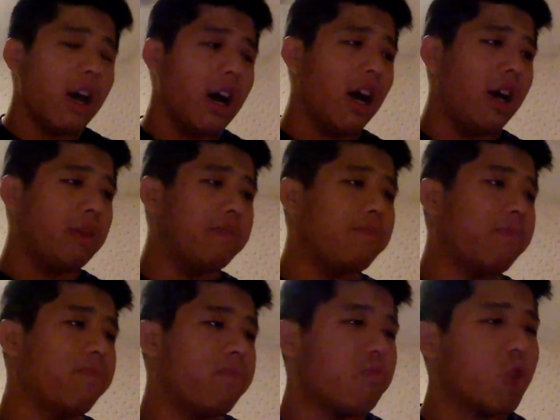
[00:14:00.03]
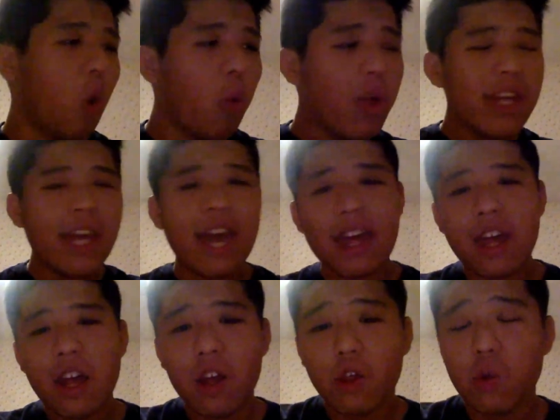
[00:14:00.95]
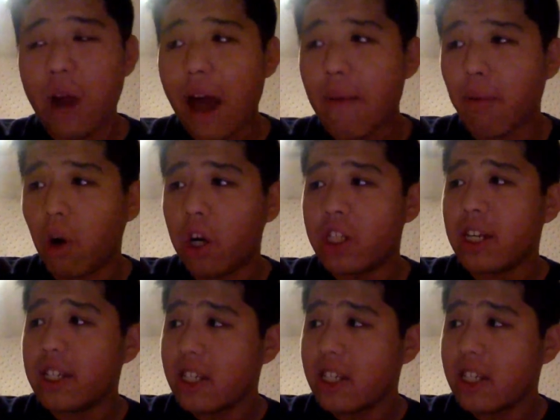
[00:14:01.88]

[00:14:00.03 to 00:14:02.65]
Um, so we get through that portage, and at